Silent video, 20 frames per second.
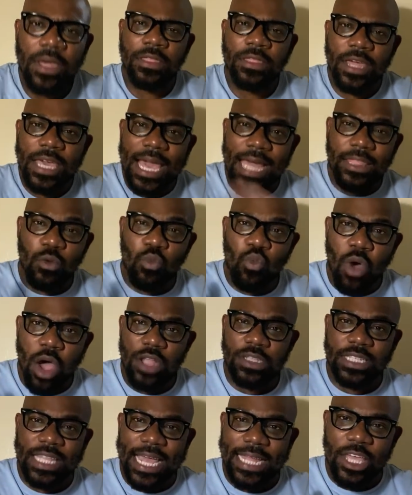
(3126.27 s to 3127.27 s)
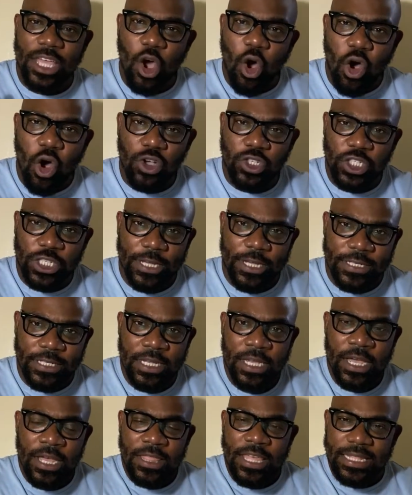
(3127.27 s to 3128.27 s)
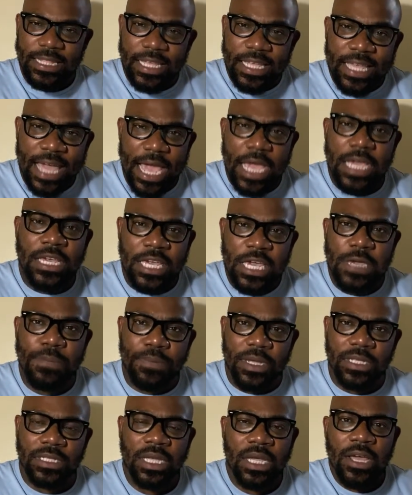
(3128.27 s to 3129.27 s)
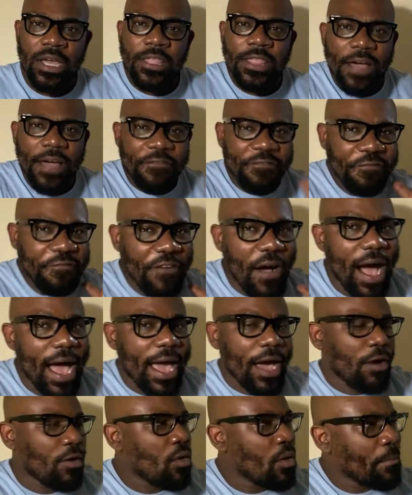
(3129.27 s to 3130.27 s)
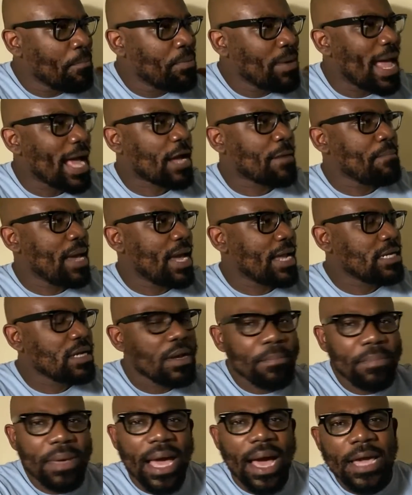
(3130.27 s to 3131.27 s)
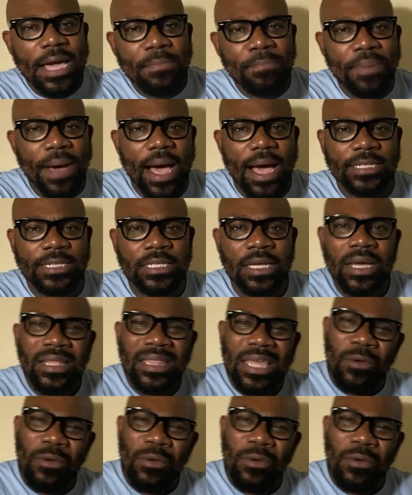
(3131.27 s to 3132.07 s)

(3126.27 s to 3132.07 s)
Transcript: They are the ones, they are the ushers, they are the gatekeepers that file black men behind bars.